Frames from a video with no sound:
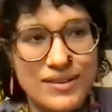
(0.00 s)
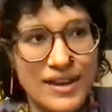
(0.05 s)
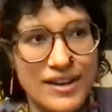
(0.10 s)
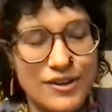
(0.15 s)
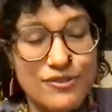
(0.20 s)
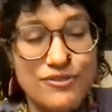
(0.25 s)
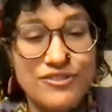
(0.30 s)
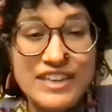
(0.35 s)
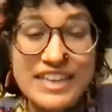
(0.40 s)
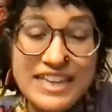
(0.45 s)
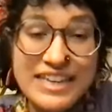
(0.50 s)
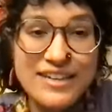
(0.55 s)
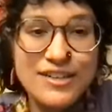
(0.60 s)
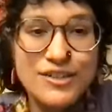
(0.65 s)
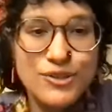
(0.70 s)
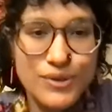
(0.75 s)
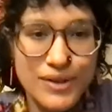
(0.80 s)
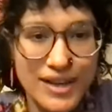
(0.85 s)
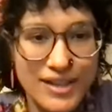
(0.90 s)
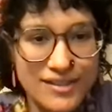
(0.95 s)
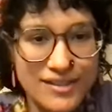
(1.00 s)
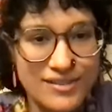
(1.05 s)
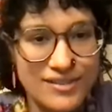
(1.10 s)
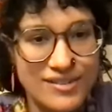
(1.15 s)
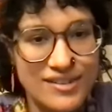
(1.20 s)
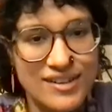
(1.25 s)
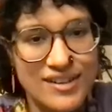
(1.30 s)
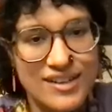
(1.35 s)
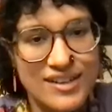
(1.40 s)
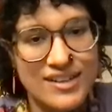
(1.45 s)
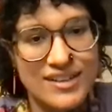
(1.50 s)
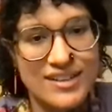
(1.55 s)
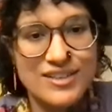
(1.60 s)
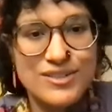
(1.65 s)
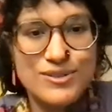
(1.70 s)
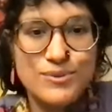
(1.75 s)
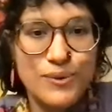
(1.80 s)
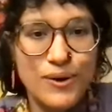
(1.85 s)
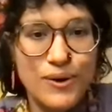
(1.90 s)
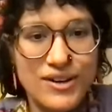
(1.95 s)
kind of heal together
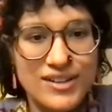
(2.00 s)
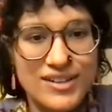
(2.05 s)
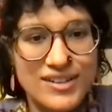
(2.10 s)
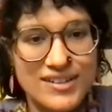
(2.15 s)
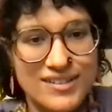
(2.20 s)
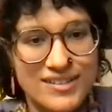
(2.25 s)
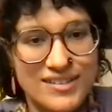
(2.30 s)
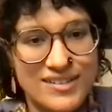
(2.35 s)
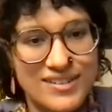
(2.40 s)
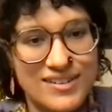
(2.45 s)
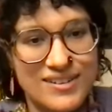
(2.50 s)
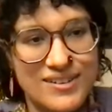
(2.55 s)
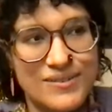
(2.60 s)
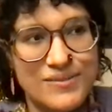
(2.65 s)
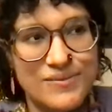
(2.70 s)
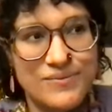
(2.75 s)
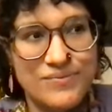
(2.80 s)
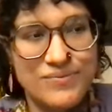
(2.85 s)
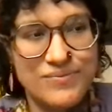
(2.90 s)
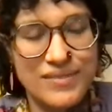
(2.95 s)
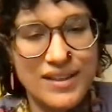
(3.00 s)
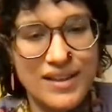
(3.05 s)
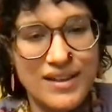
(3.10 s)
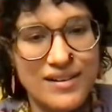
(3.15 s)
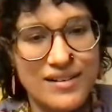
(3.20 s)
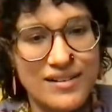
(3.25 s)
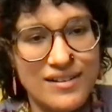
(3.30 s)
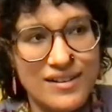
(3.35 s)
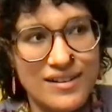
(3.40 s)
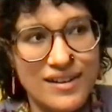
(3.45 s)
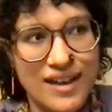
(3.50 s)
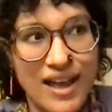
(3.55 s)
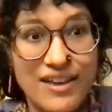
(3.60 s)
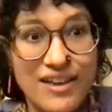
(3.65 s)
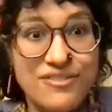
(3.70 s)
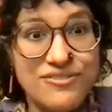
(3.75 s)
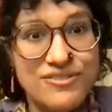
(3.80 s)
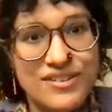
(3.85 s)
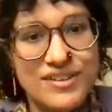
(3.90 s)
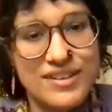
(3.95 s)
is what I
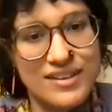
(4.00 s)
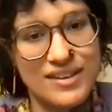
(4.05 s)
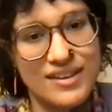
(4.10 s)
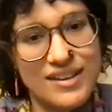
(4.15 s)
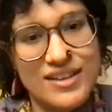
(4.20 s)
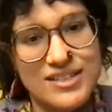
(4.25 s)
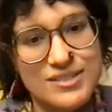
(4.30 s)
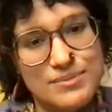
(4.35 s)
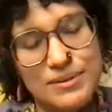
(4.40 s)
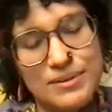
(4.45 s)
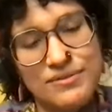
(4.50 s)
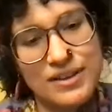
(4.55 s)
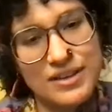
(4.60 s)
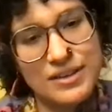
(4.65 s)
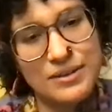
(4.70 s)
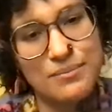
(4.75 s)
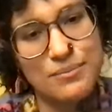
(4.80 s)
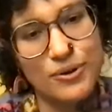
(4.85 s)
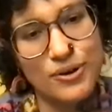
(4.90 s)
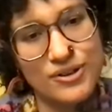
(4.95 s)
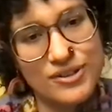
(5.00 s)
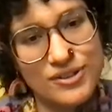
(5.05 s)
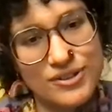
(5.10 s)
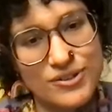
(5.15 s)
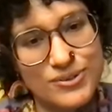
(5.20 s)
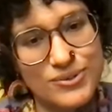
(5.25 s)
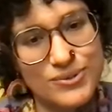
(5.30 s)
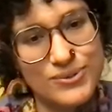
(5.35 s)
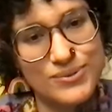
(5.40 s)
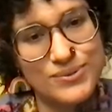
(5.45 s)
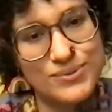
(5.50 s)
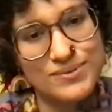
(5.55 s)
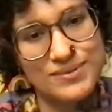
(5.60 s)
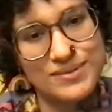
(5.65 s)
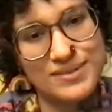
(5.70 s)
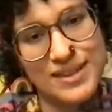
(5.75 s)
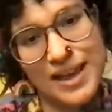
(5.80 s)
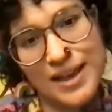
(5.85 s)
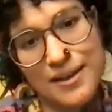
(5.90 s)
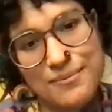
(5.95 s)
feel has been very important to
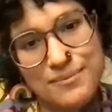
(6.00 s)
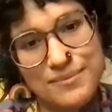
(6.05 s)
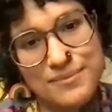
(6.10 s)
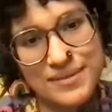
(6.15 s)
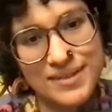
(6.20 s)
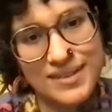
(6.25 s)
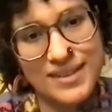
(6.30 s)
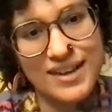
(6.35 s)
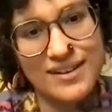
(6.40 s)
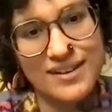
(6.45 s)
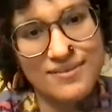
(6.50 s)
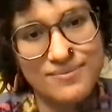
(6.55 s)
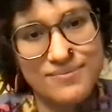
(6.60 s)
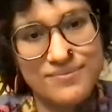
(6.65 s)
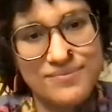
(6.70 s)
Dam. Yeah,